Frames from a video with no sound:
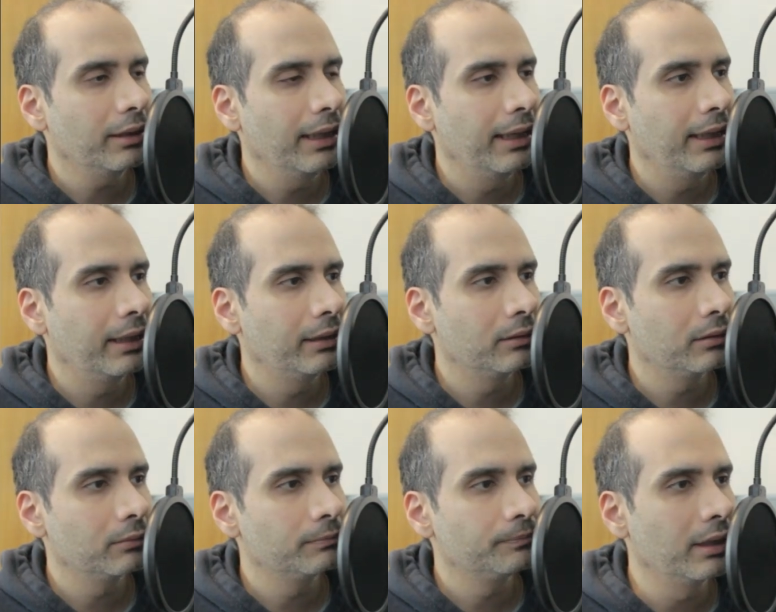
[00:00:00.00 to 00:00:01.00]
and
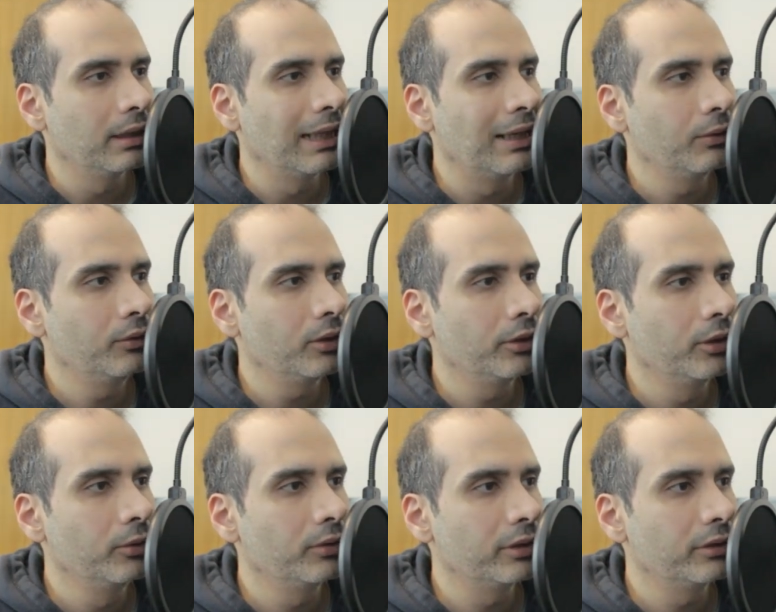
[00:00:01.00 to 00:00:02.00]
it allows your
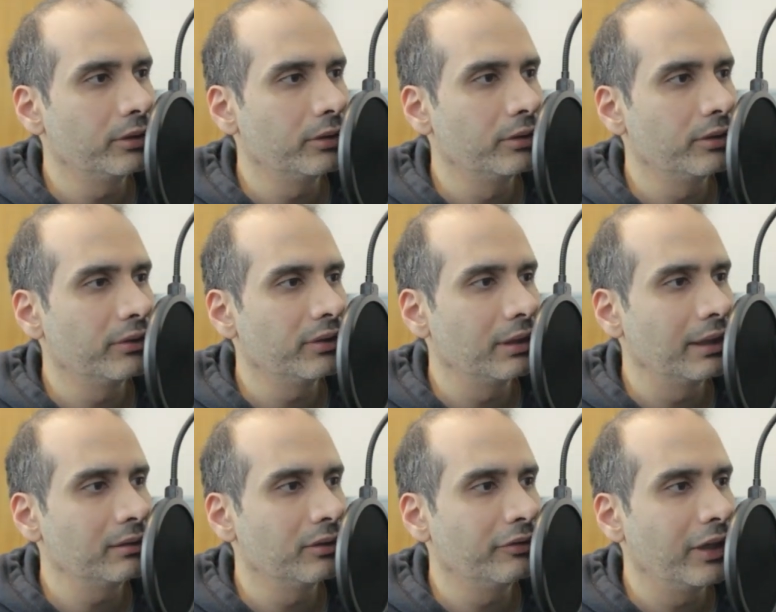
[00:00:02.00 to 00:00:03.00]
user to
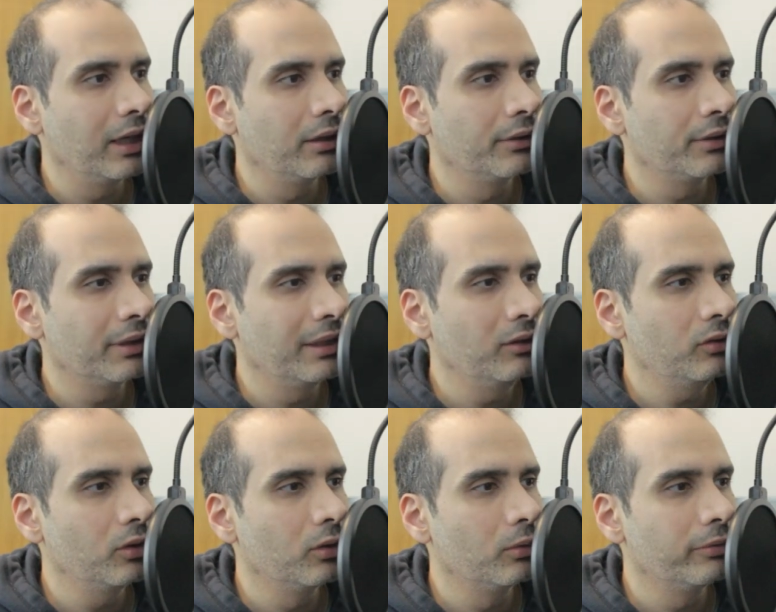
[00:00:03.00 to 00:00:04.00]
select a file. There is
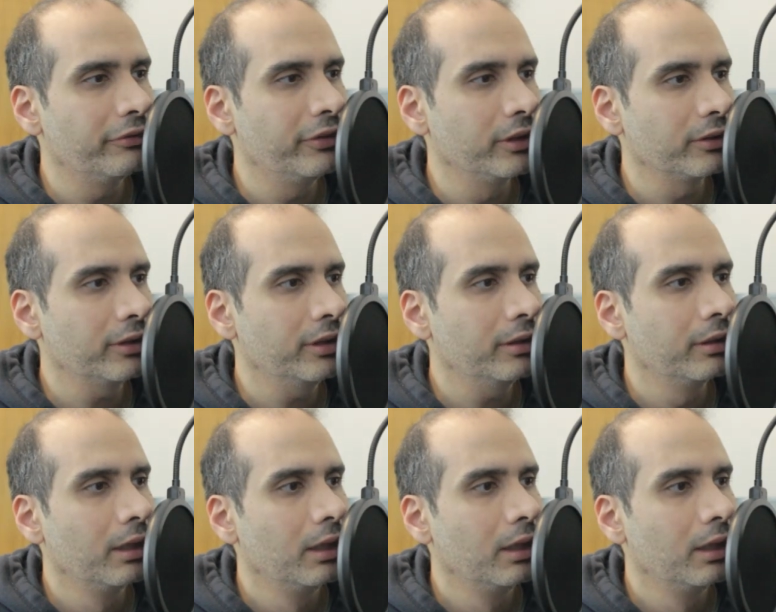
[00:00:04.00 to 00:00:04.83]
no filter.